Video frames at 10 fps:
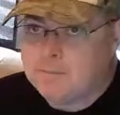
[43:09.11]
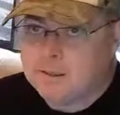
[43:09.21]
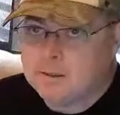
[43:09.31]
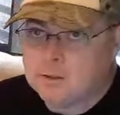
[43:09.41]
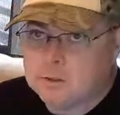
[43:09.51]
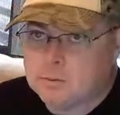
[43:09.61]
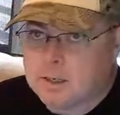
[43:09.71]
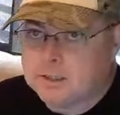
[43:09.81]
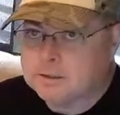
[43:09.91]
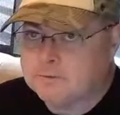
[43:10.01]
how many of
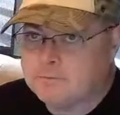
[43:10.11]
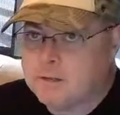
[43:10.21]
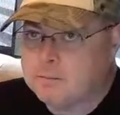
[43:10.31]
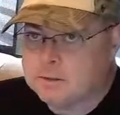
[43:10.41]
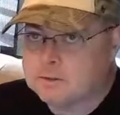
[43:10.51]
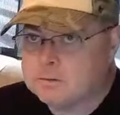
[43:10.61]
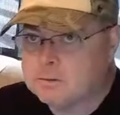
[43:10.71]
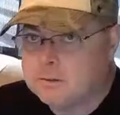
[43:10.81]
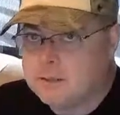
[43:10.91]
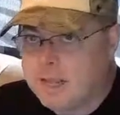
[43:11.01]
those were actually
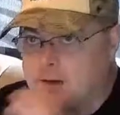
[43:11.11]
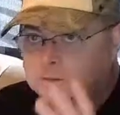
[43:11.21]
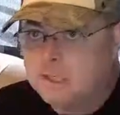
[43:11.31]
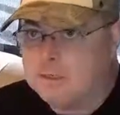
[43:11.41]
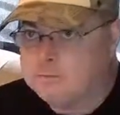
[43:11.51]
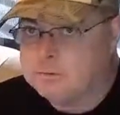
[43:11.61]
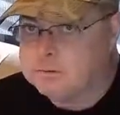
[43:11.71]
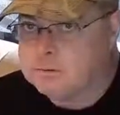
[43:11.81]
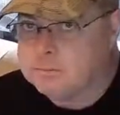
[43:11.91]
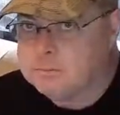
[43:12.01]
famous outside of
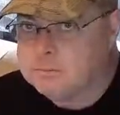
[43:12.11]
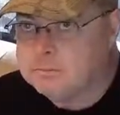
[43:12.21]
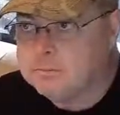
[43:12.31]
YouTube?